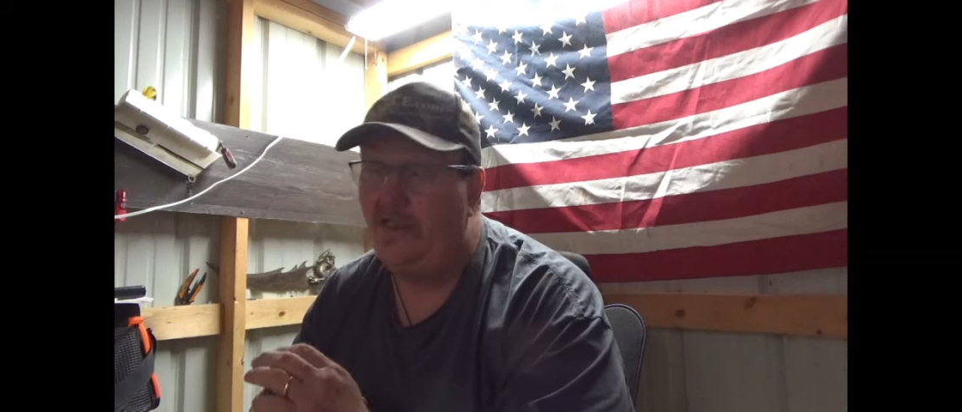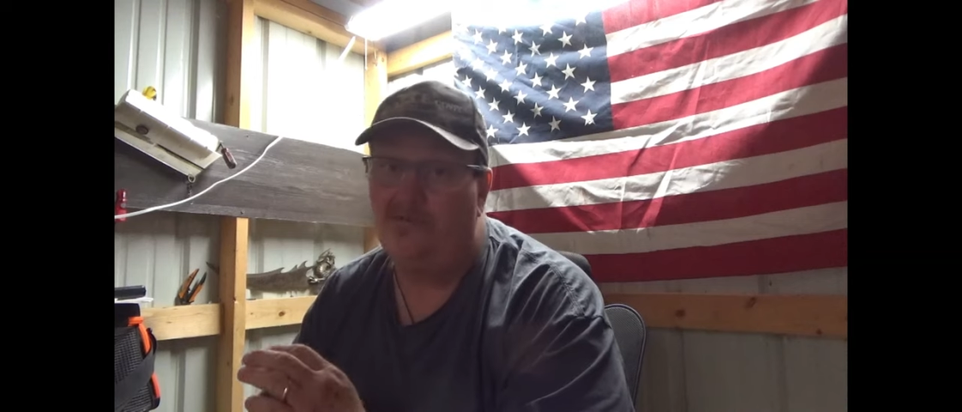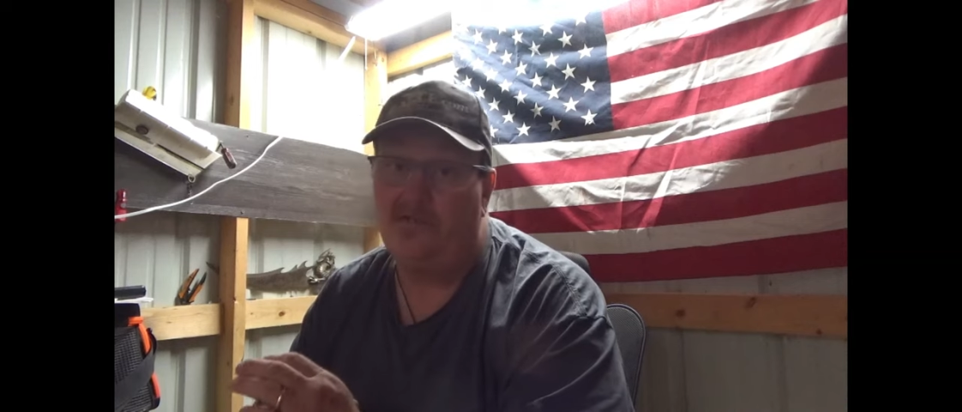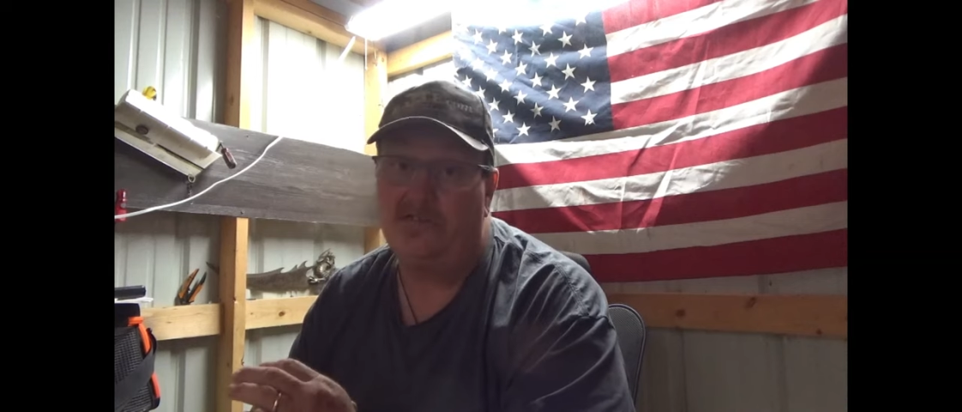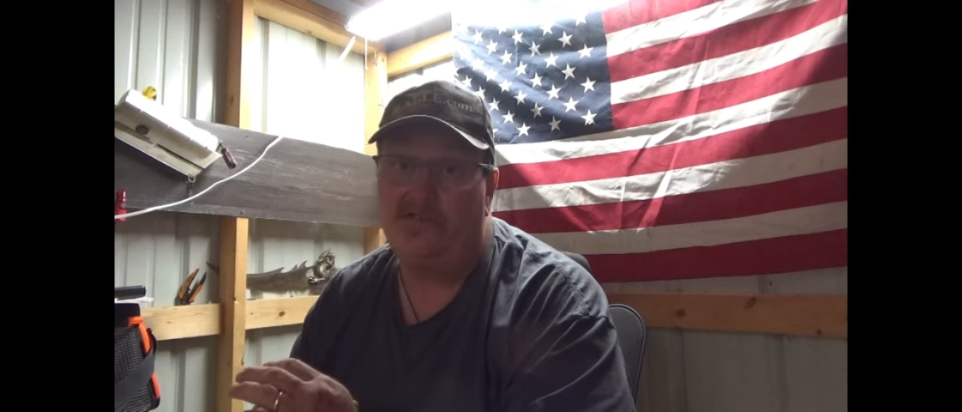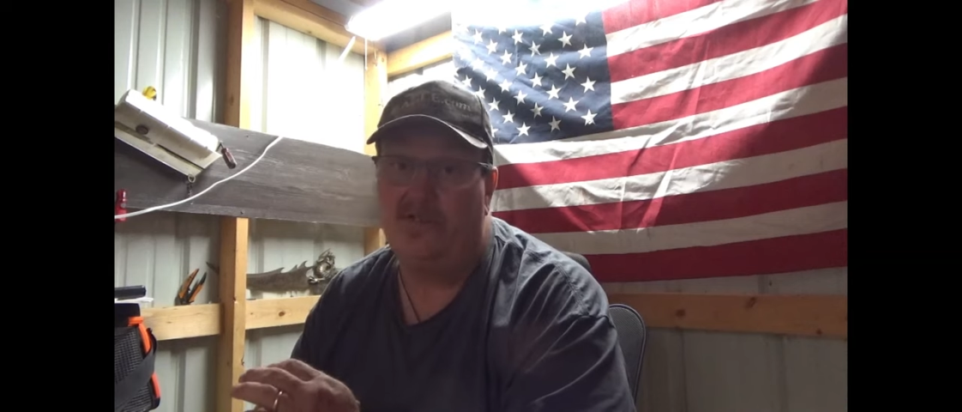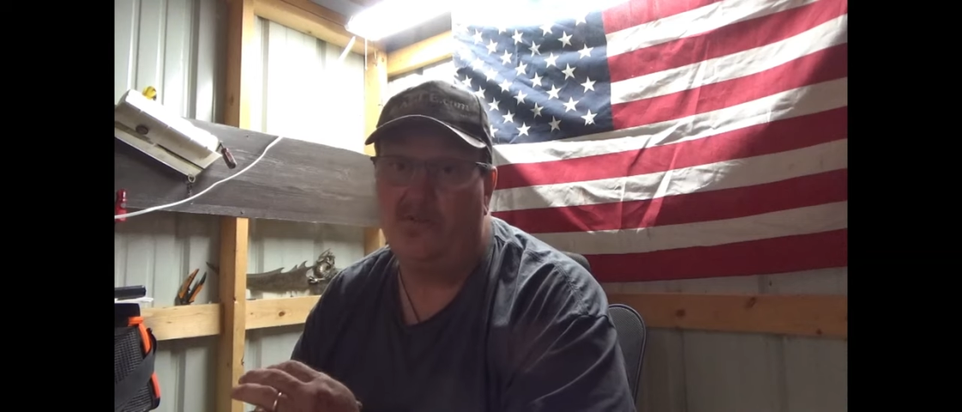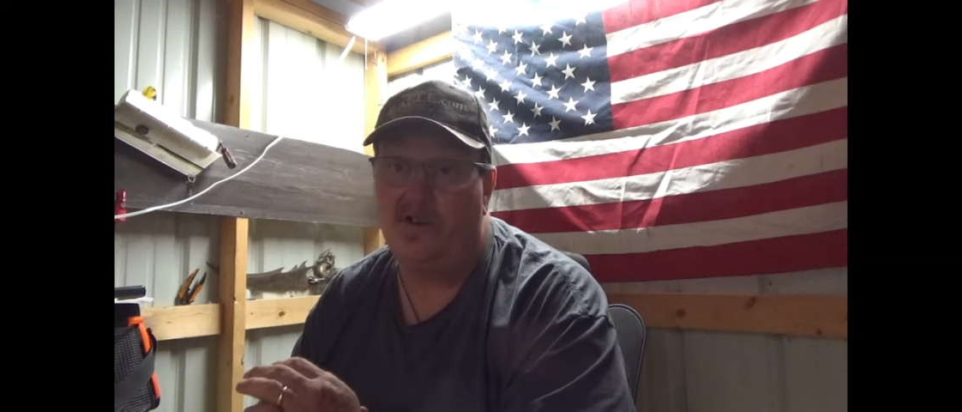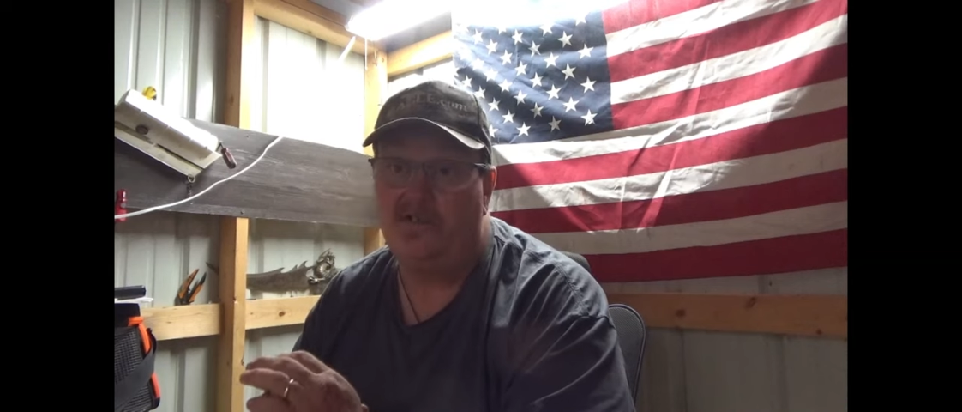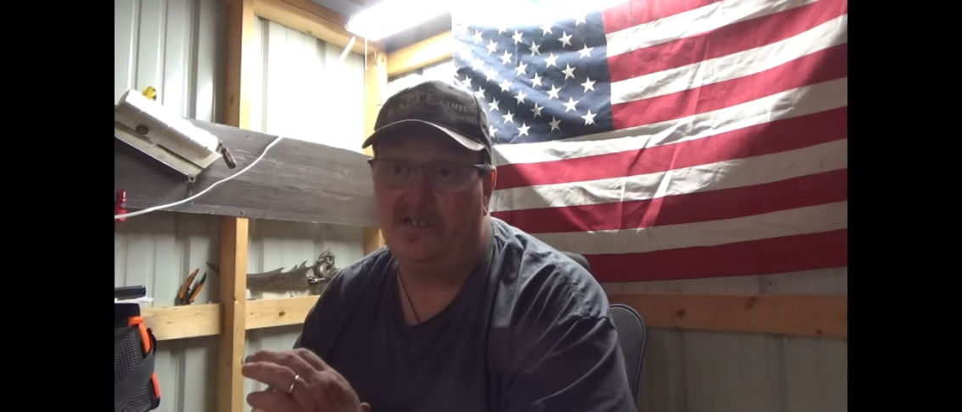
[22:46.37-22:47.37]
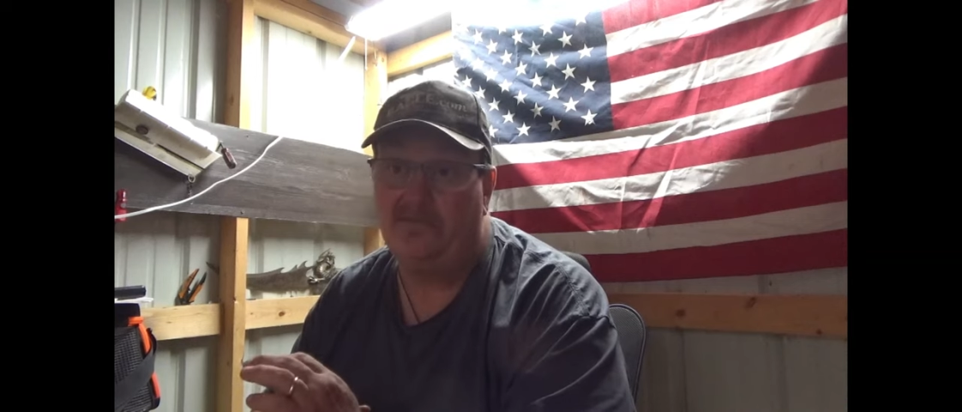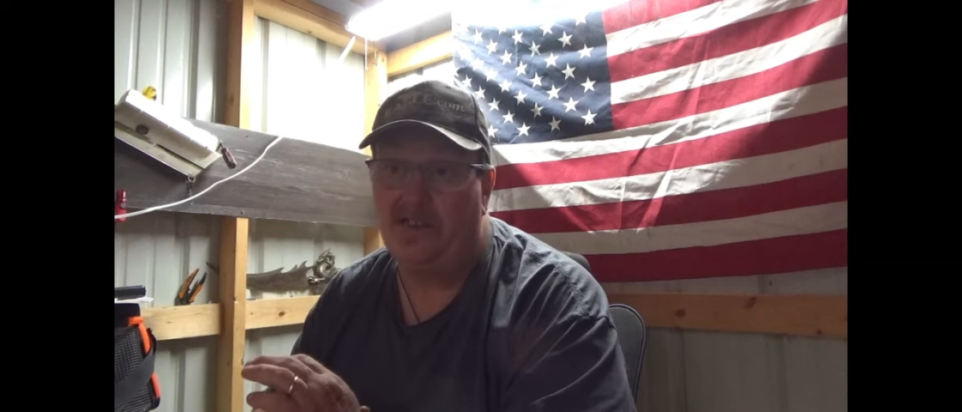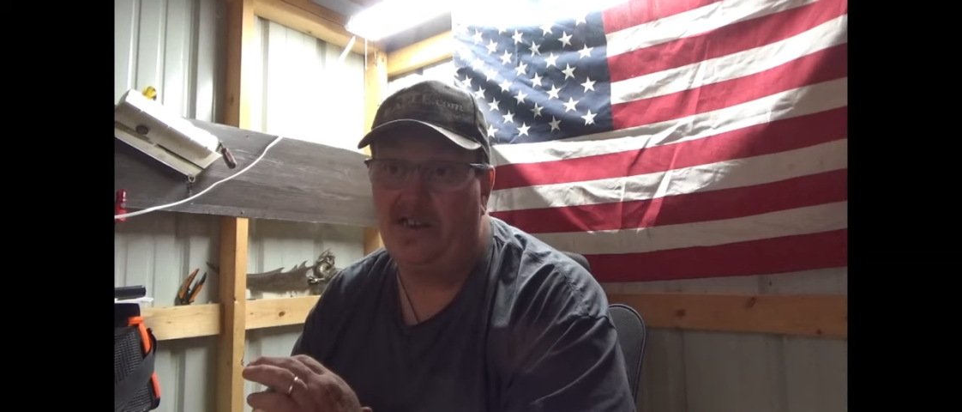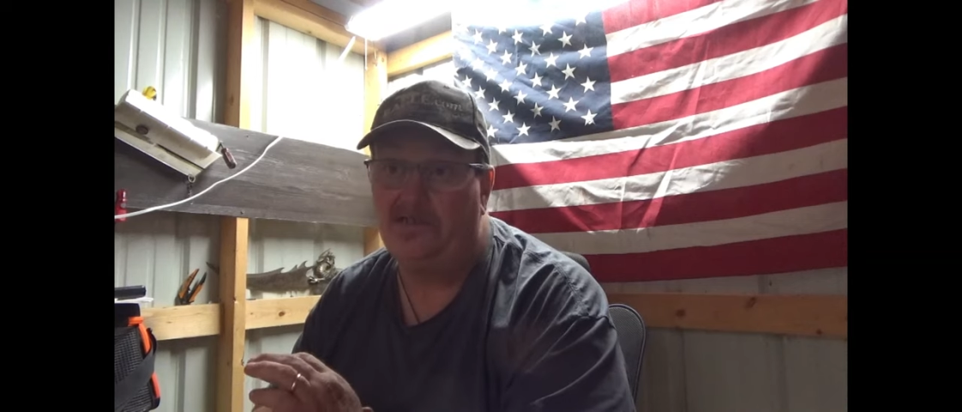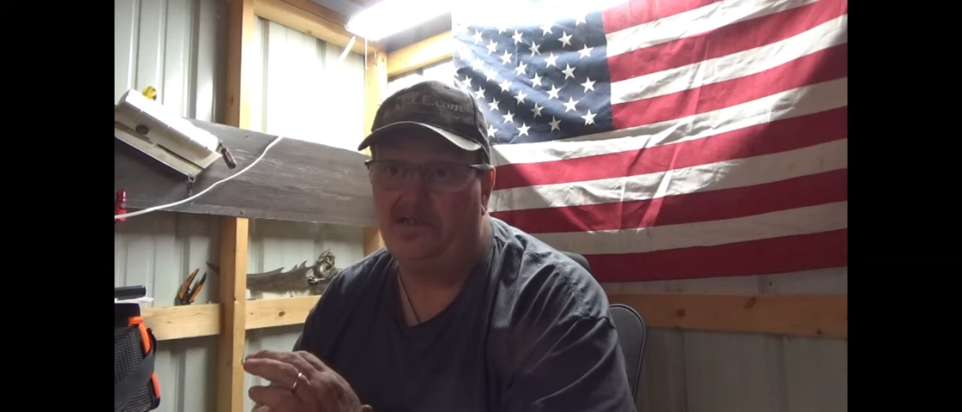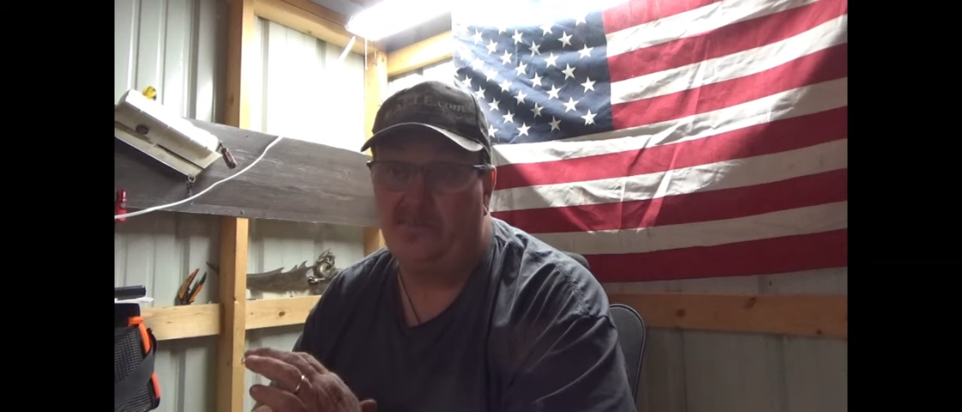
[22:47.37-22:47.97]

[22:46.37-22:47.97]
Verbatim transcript: I don't necessarily wear safety glasses